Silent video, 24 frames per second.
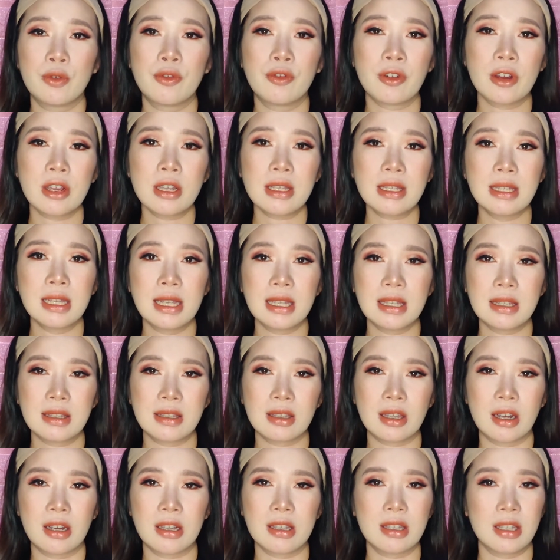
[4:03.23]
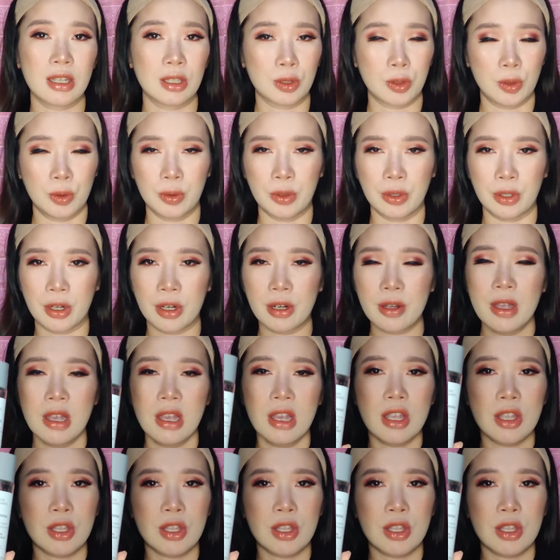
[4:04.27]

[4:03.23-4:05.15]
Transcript: first, let's start sa toner.